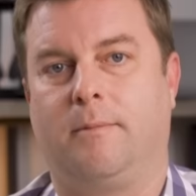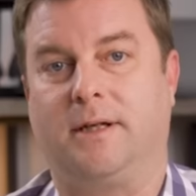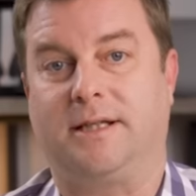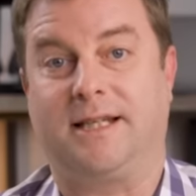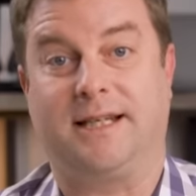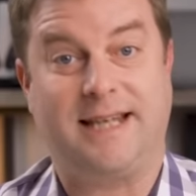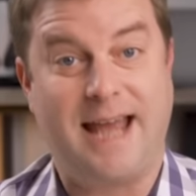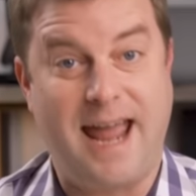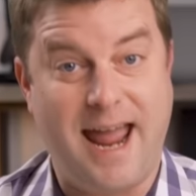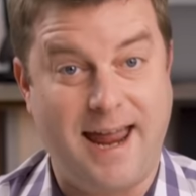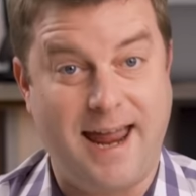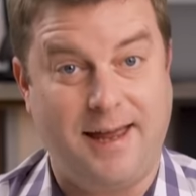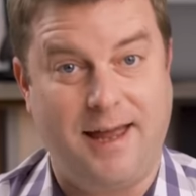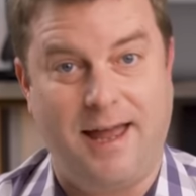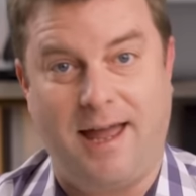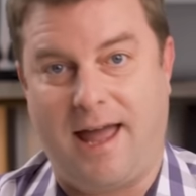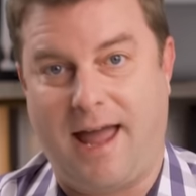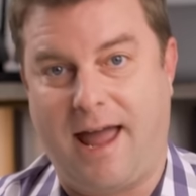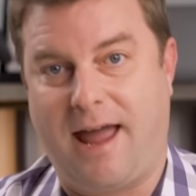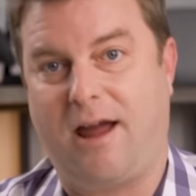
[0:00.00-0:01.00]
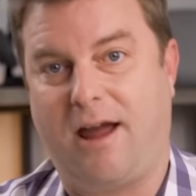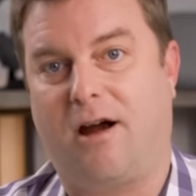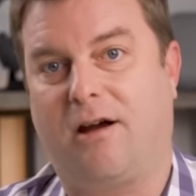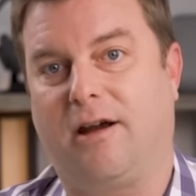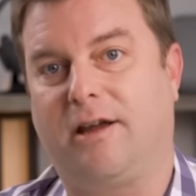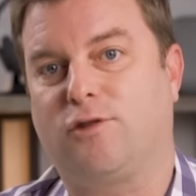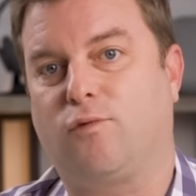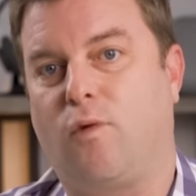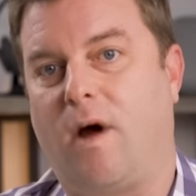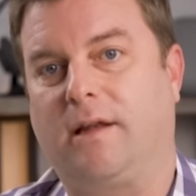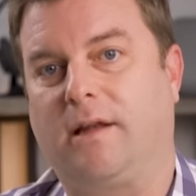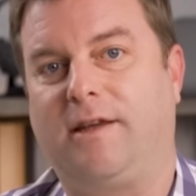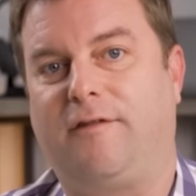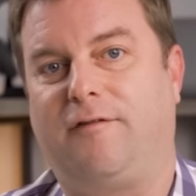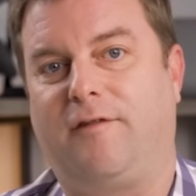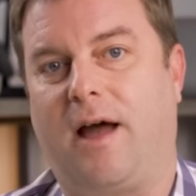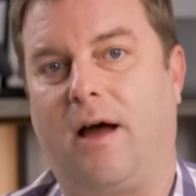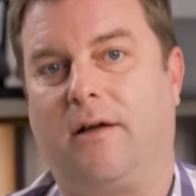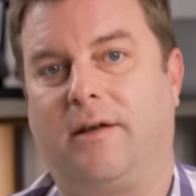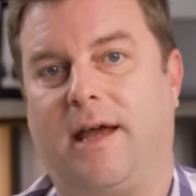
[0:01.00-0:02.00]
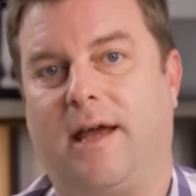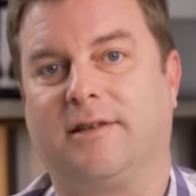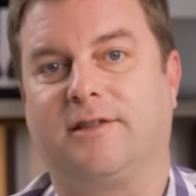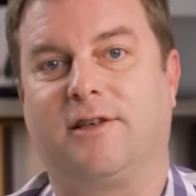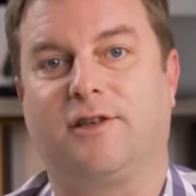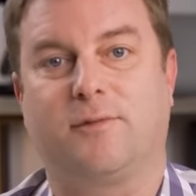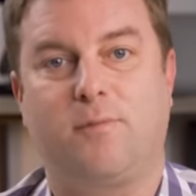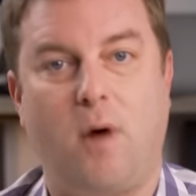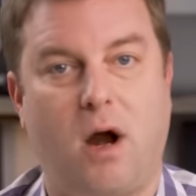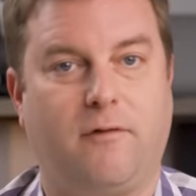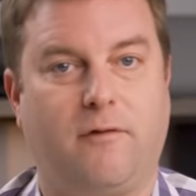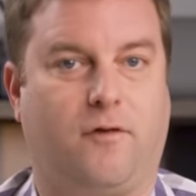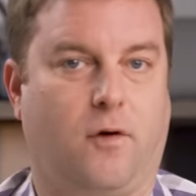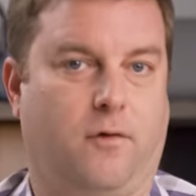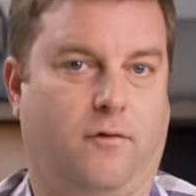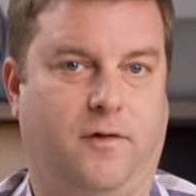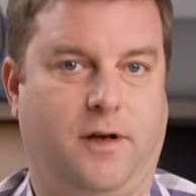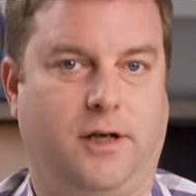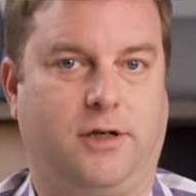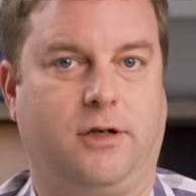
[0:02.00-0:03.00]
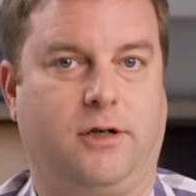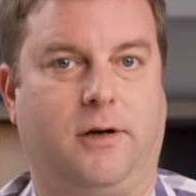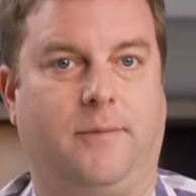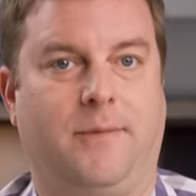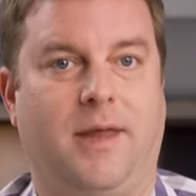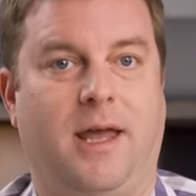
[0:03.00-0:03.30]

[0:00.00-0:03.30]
But today, AR is widely found as a smartphone feature,